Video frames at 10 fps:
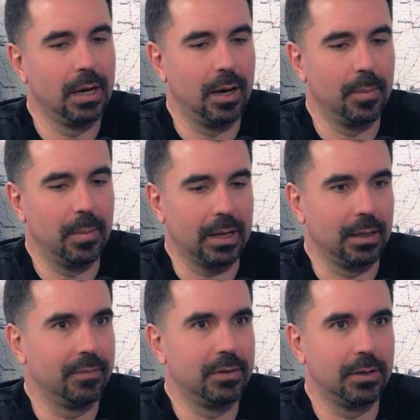I'd
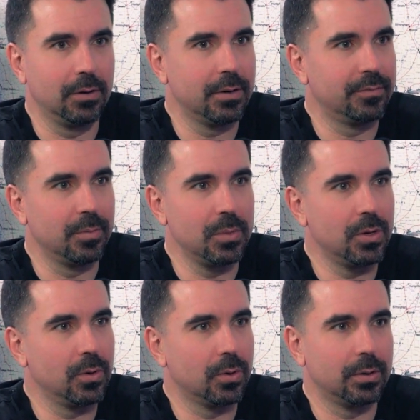love to learn from
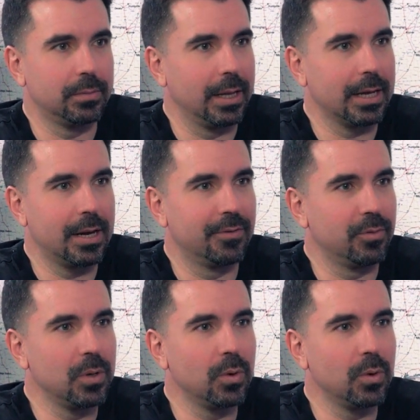you or hear from